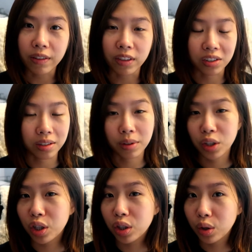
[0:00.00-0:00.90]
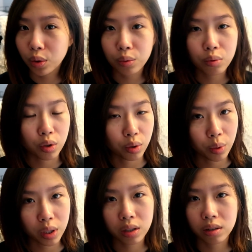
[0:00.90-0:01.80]
If there's something you can do,
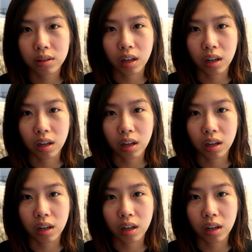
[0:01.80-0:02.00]
do it.